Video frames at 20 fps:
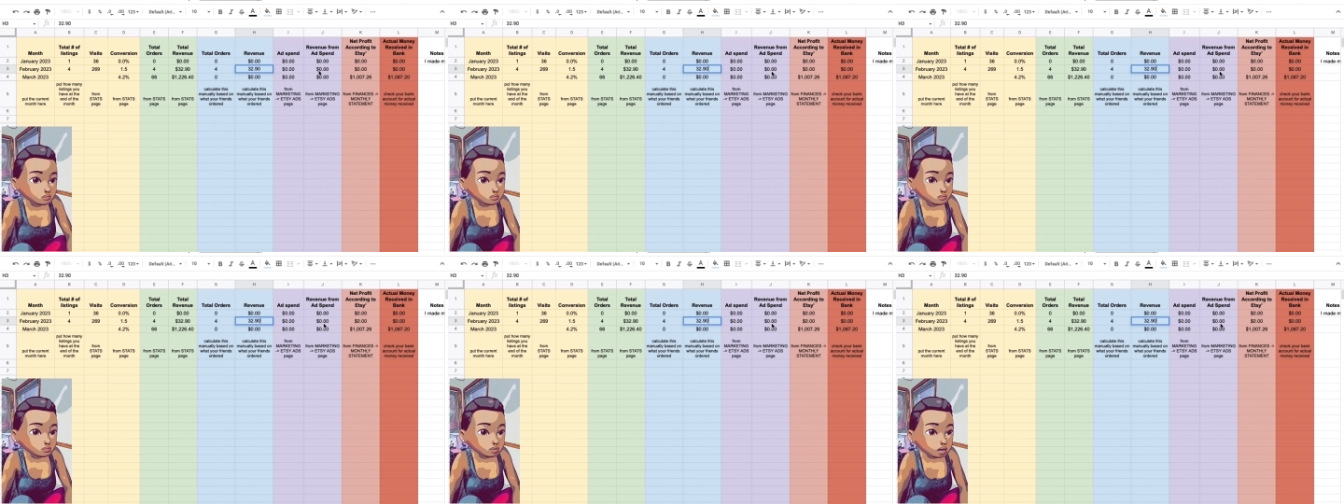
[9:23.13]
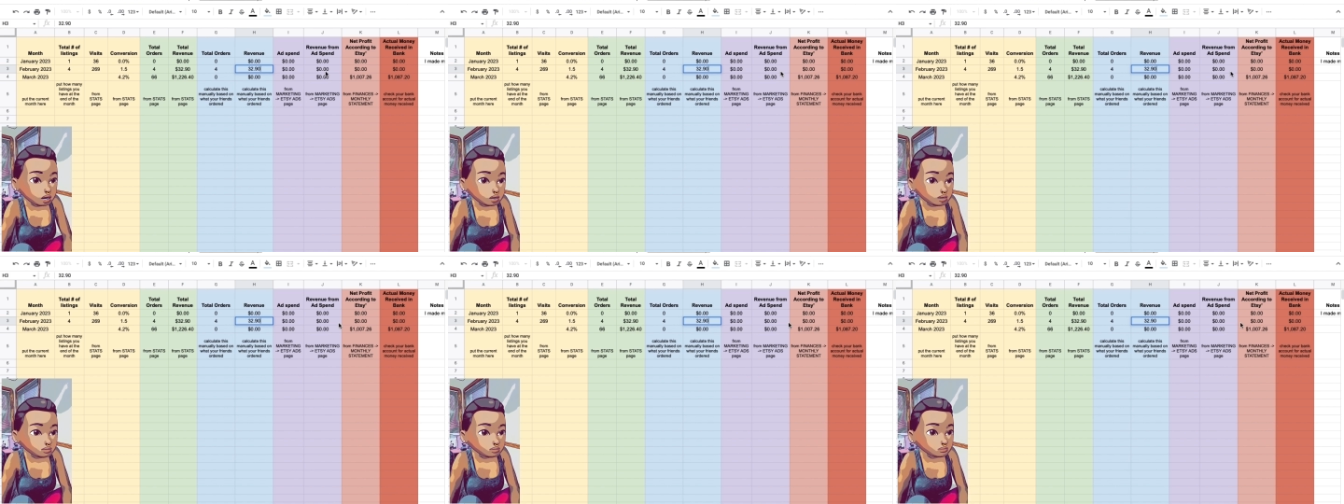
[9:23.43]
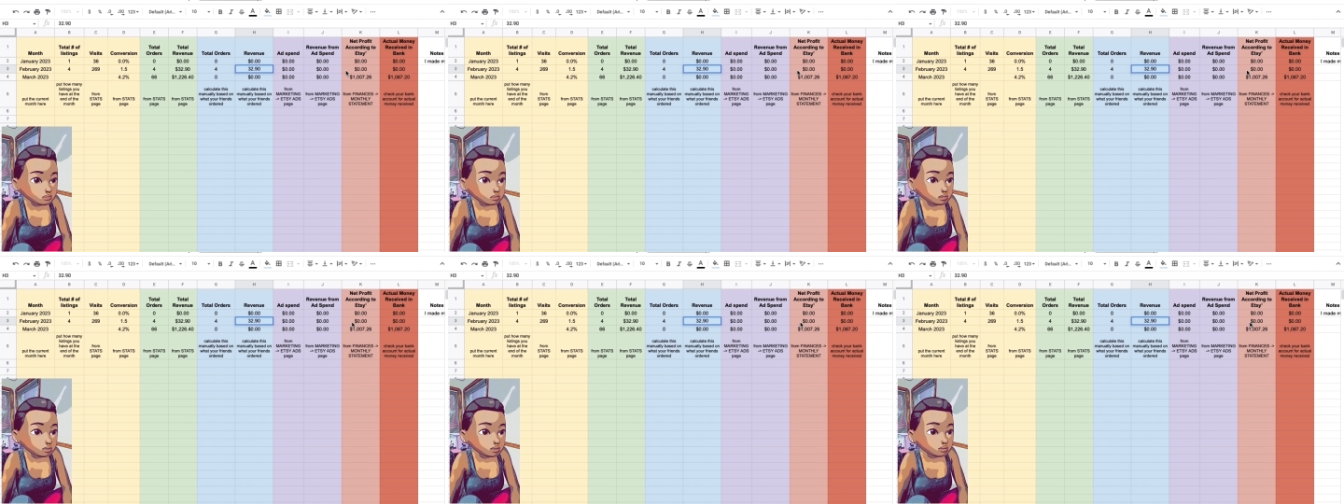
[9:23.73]
Ad
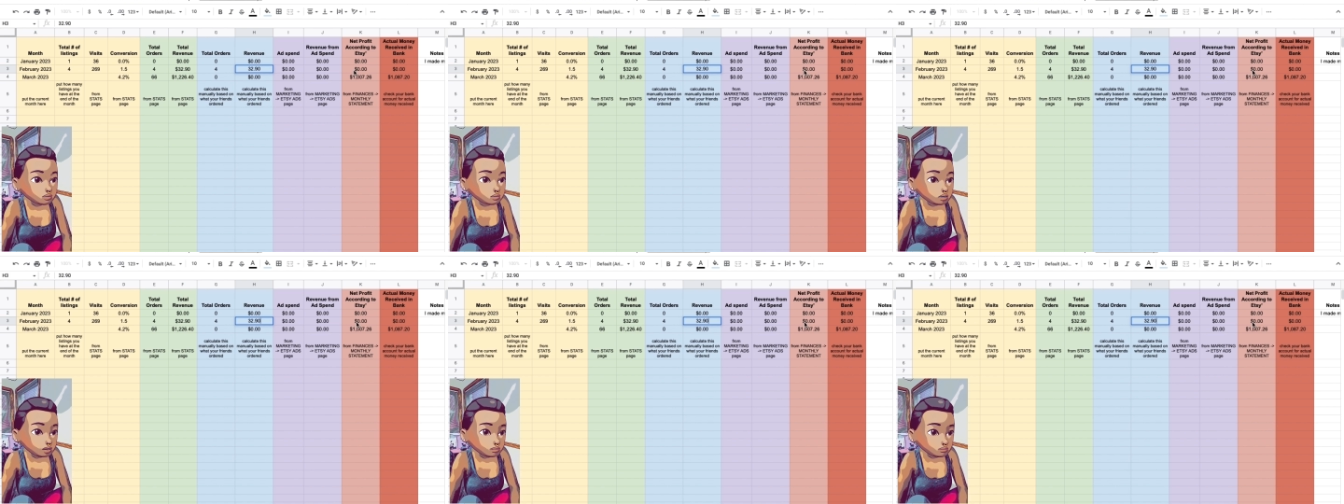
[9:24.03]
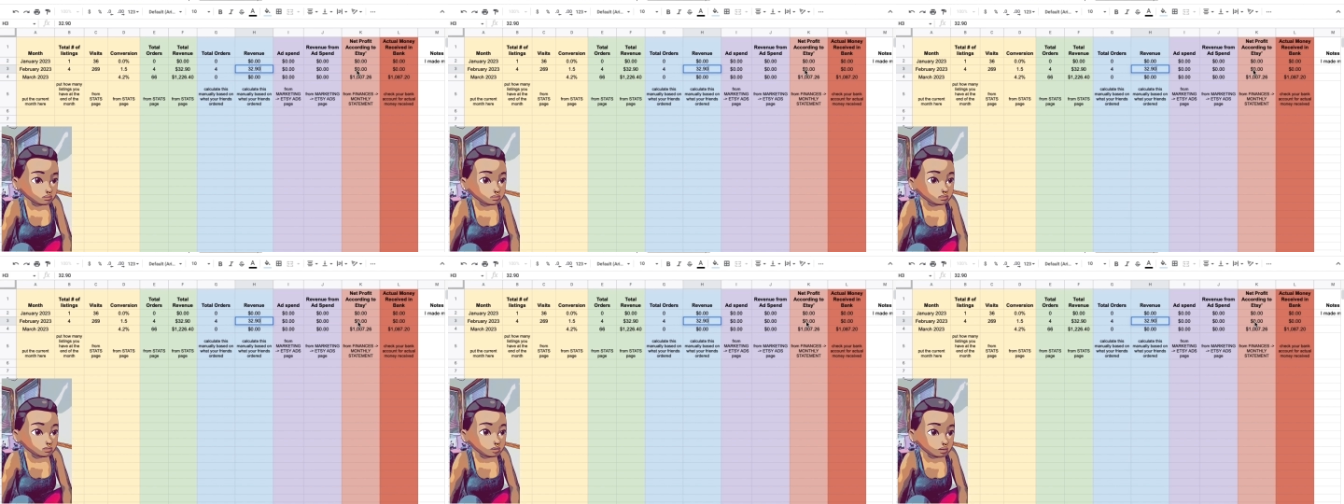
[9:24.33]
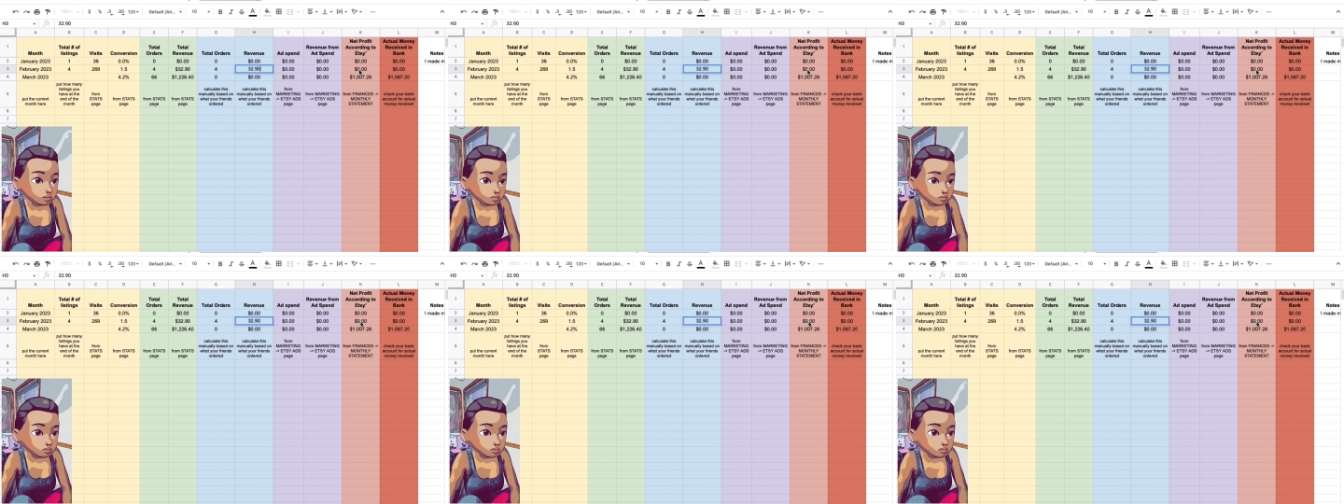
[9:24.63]
spend,
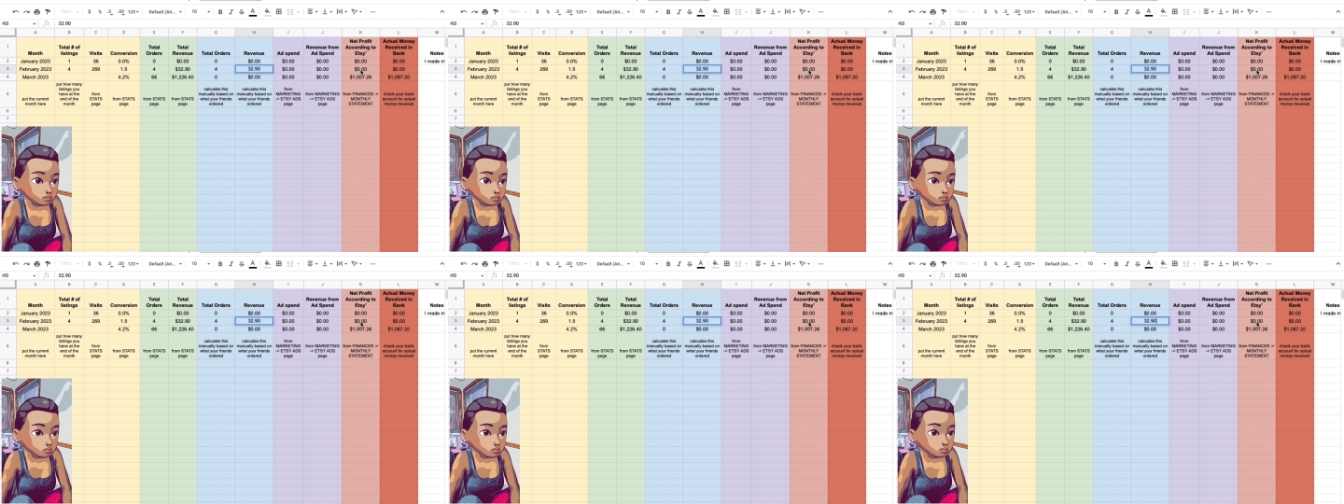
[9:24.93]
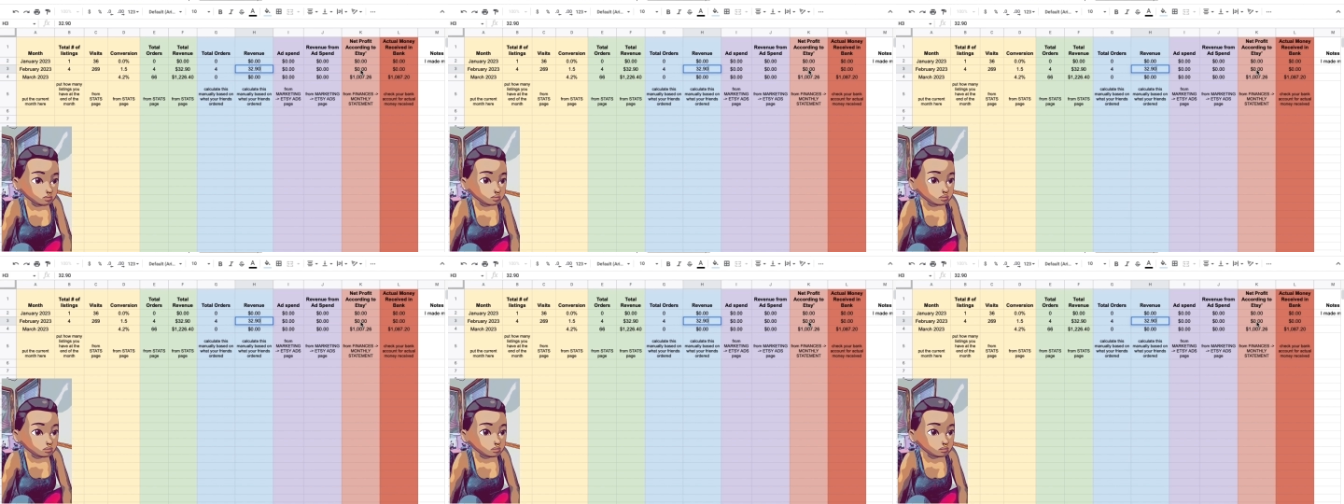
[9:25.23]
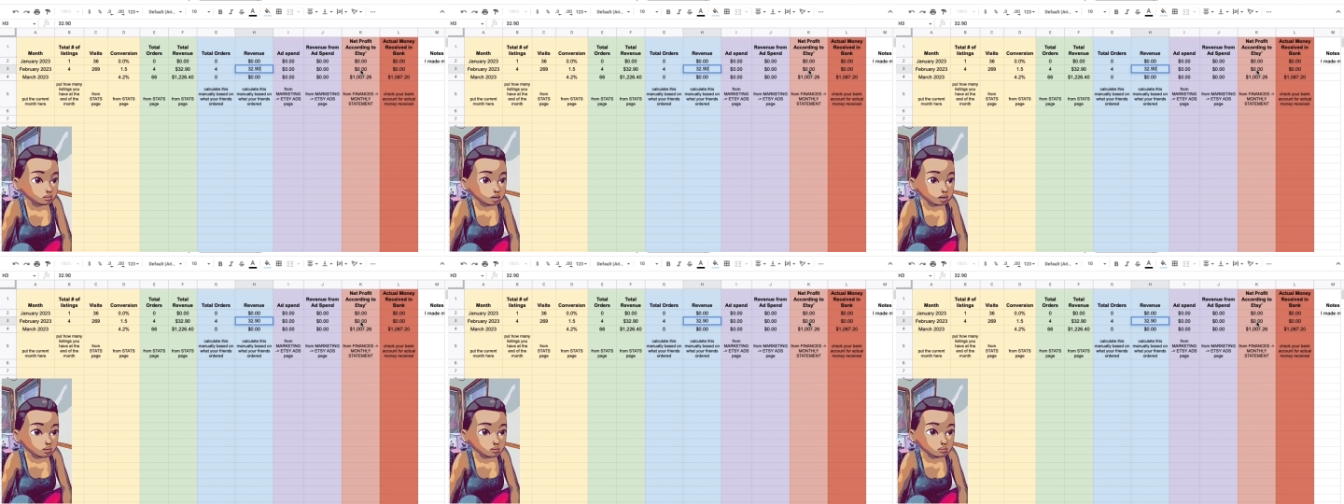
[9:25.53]
nothing.
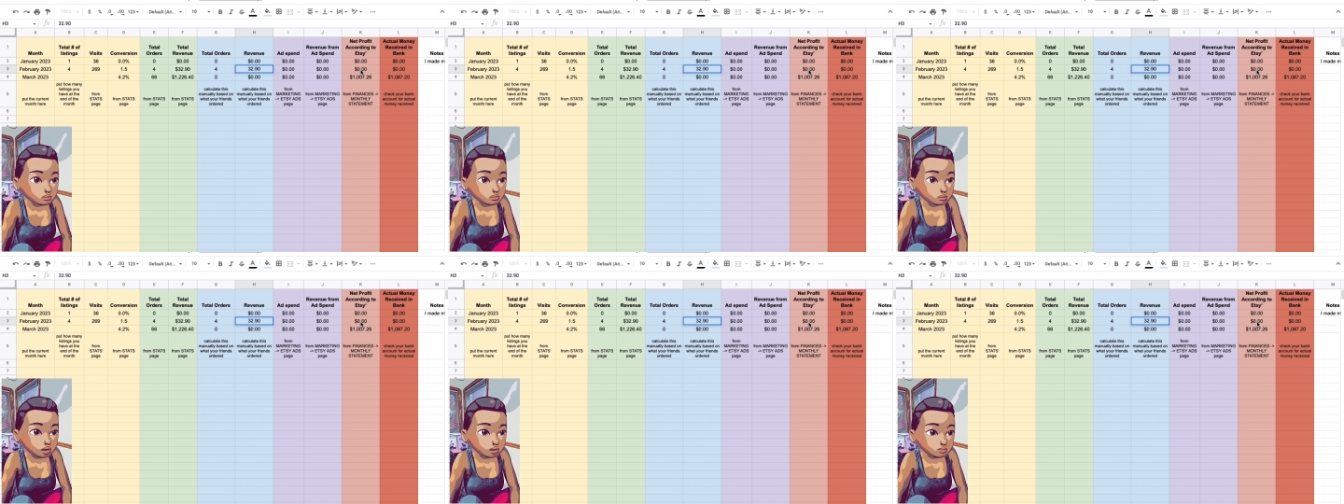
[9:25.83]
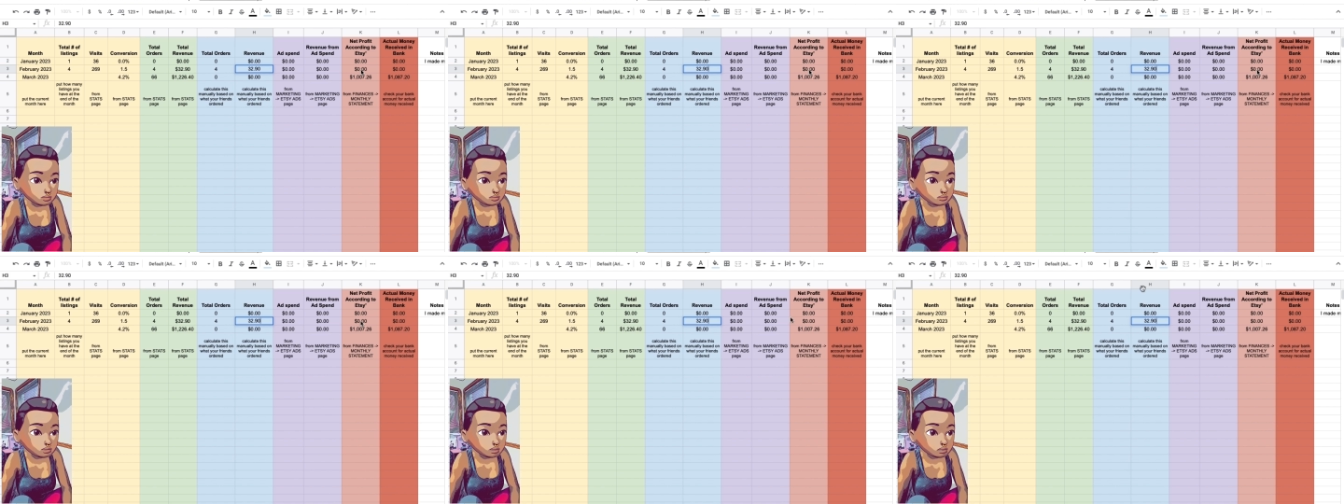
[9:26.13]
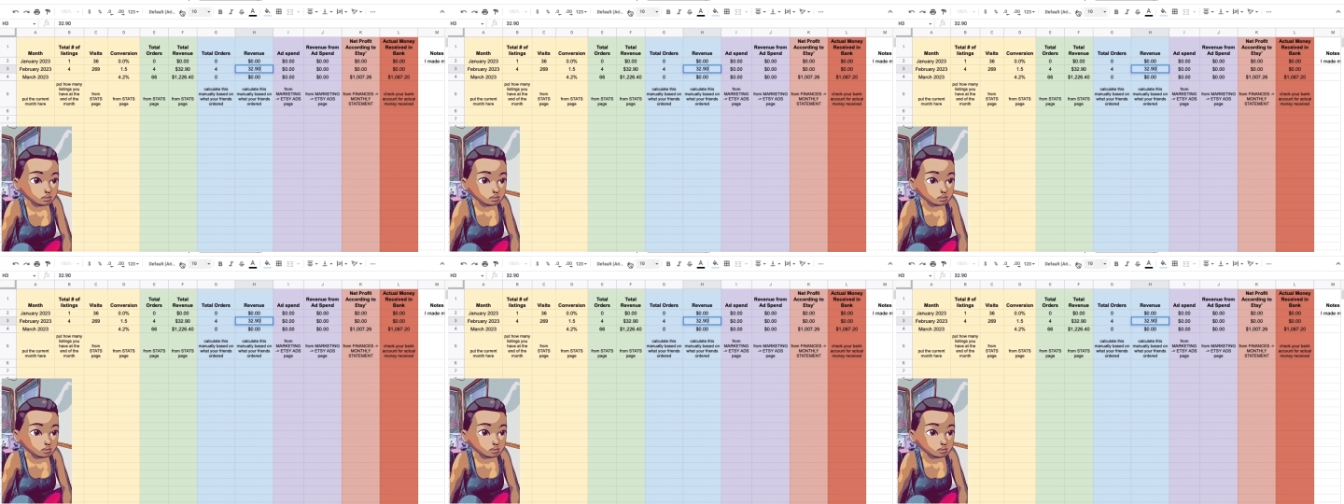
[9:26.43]
Net profit